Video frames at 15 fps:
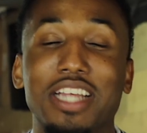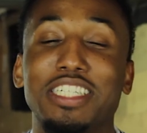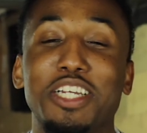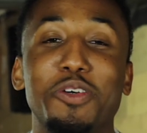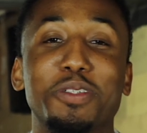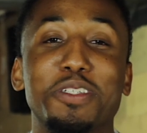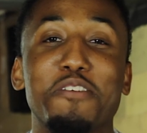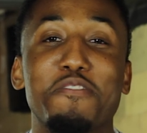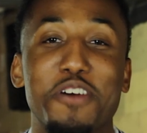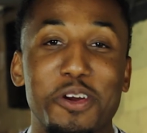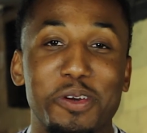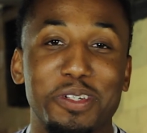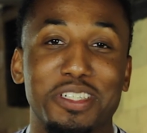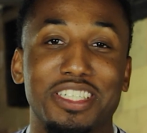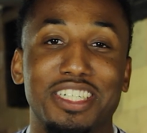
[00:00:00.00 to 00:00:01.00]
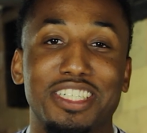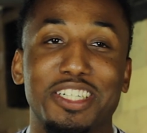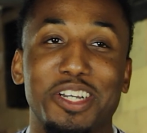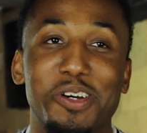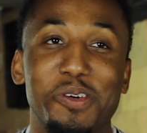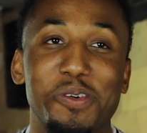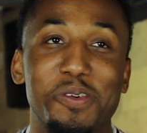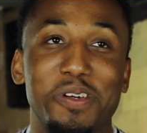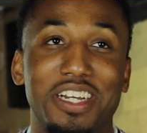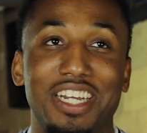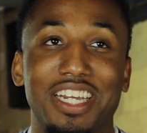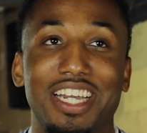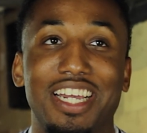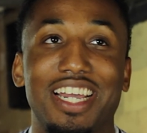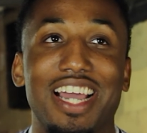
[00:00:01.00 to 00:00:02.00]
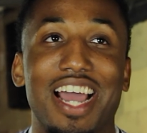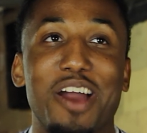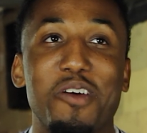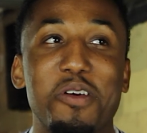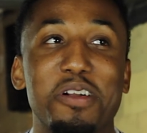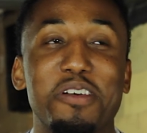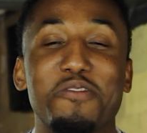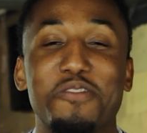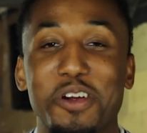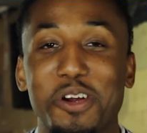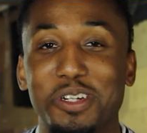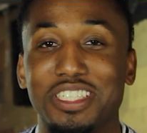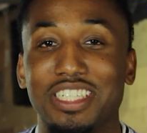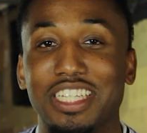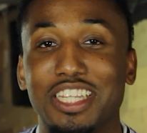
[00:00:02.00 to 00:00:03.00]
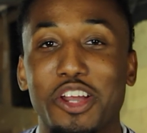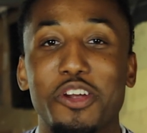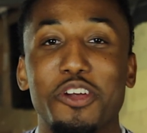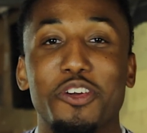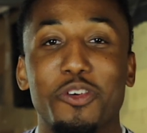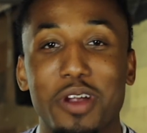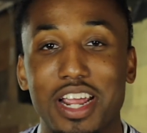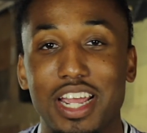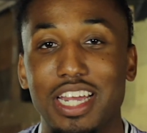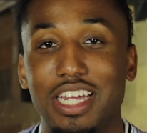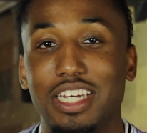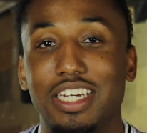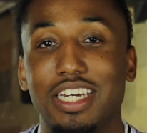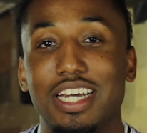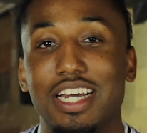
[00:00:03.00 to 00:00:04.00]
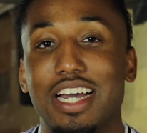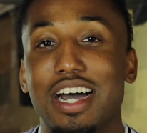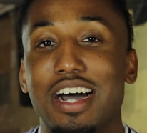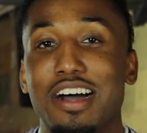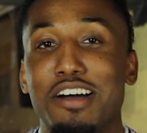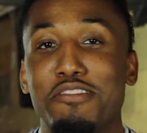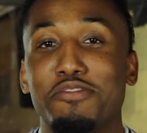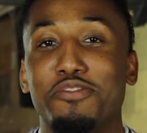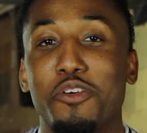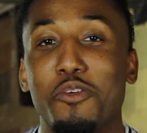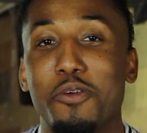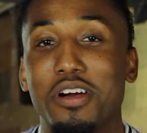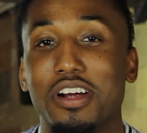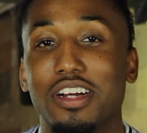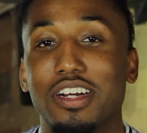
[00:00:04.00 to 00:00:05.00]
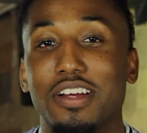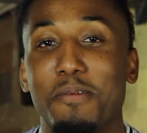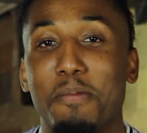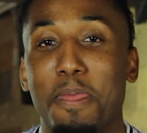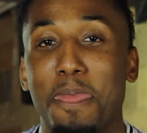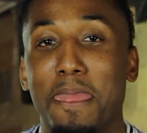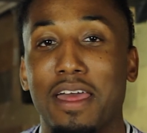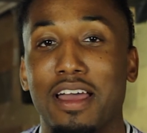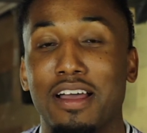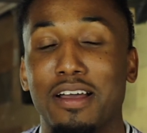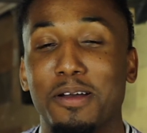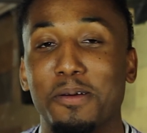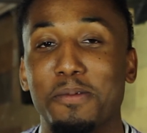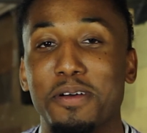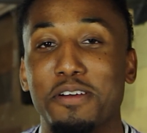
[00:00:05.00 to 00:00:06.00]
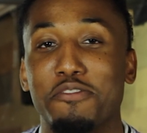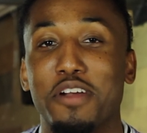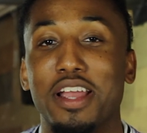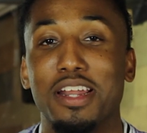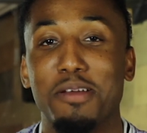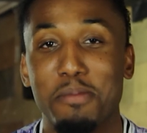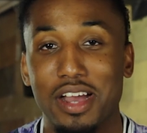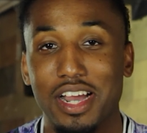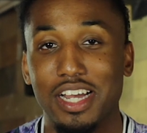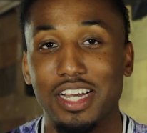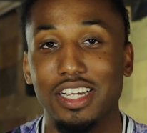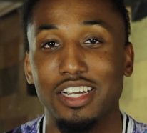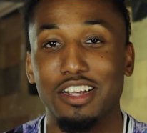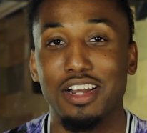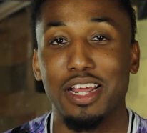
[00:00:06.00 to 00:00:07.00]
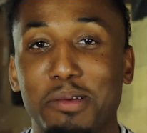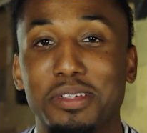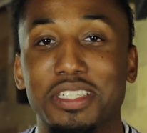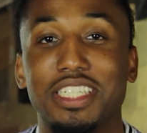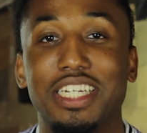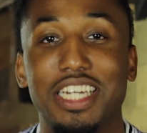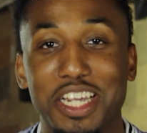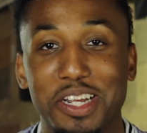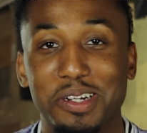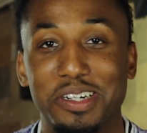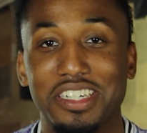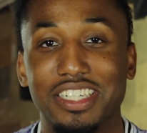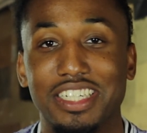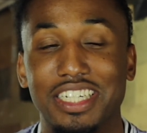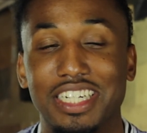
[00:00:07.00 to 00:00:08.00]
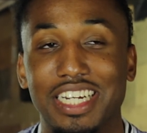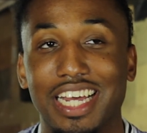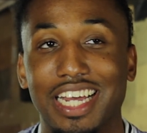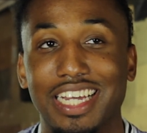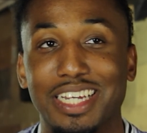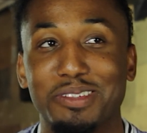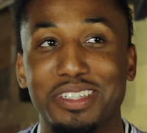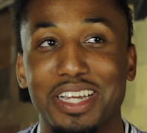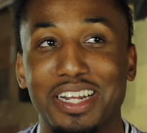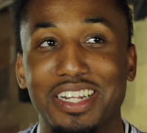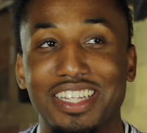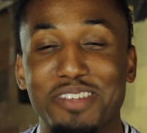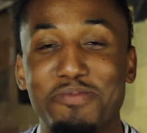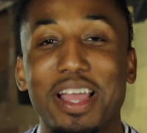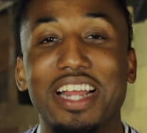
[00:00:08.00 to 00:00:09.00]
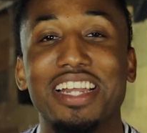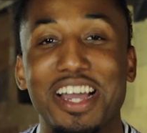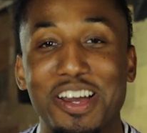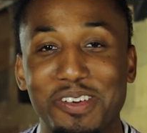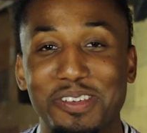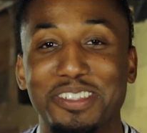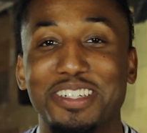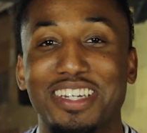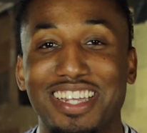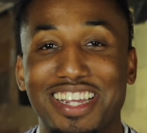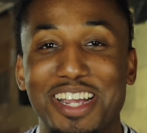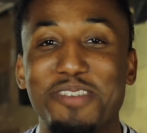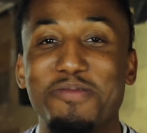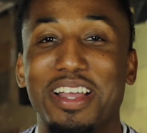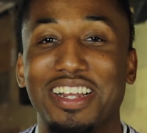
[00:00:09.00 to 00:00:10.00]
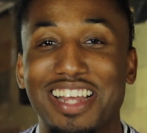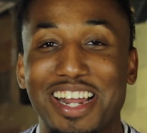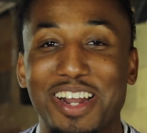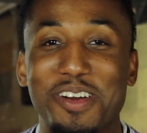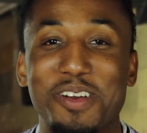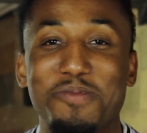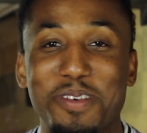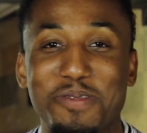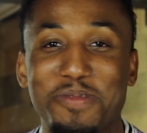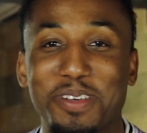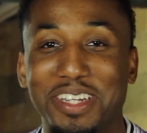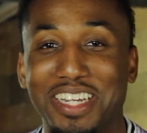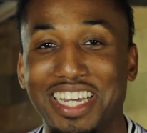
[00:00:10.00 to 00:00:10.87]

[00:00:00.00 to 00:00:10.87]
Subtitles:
actually it was a verse. So I wrote a verse in 3rd grade for a friend of mine. Her name is Kiera McDonald. So Kiera McDonald, I remember.